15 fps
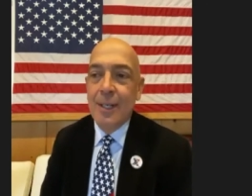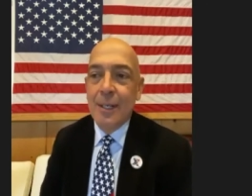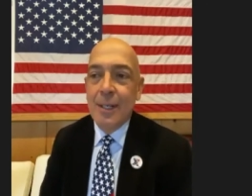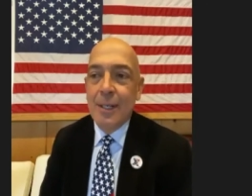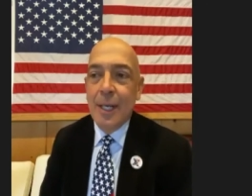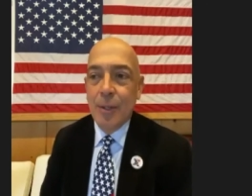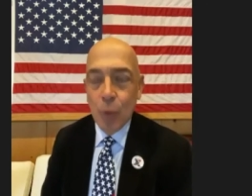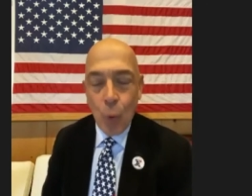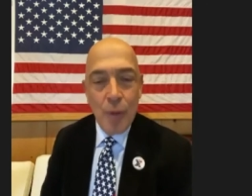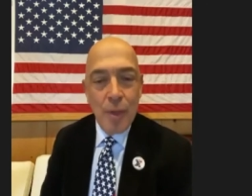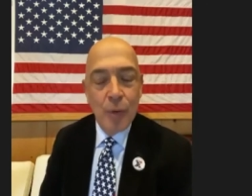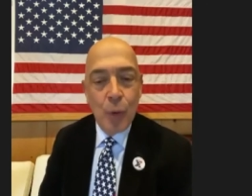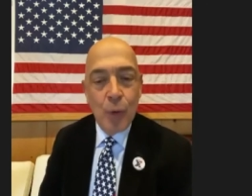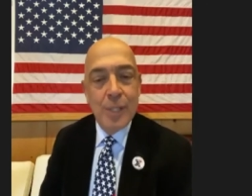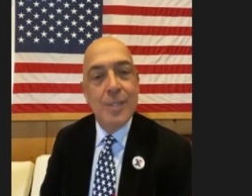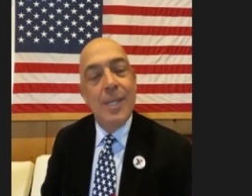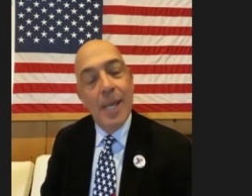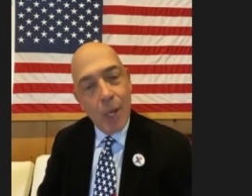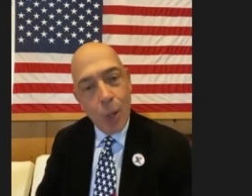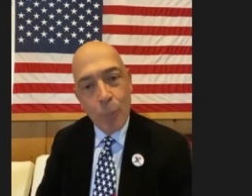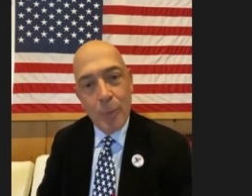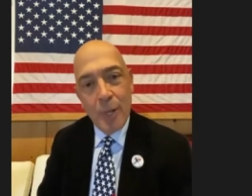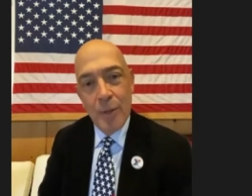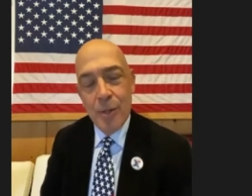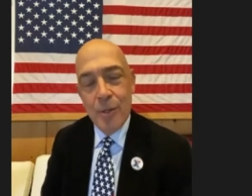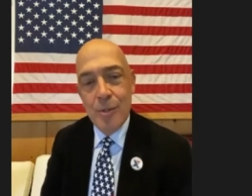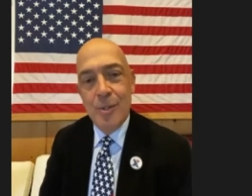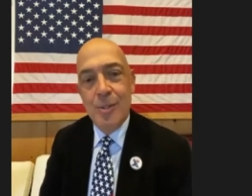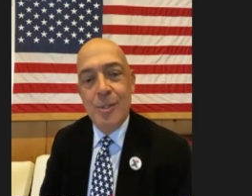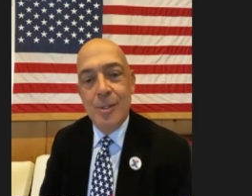ignore the noise, help
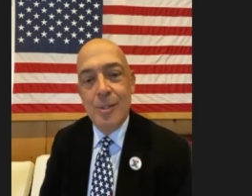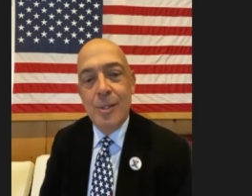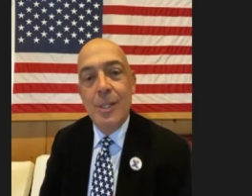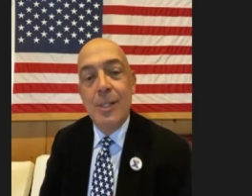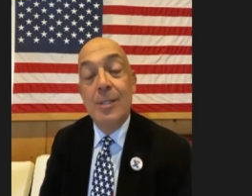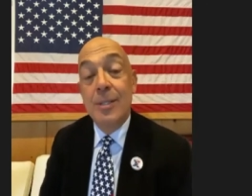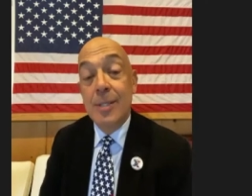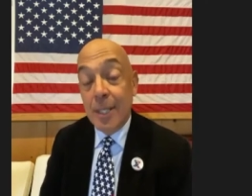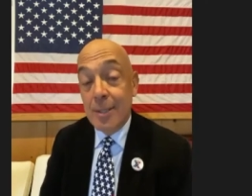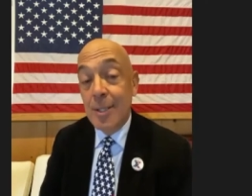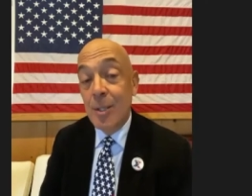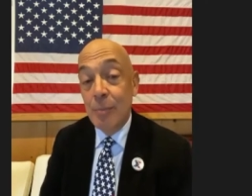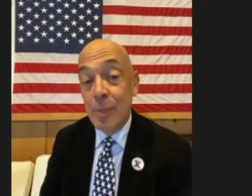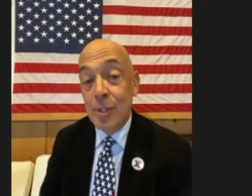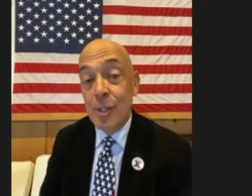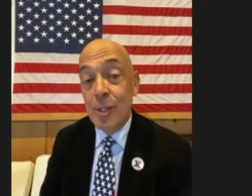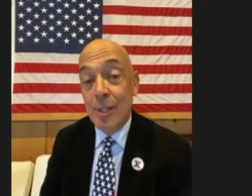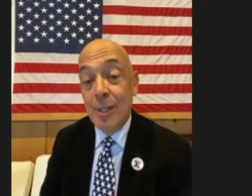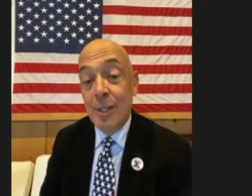others, stick to the mission.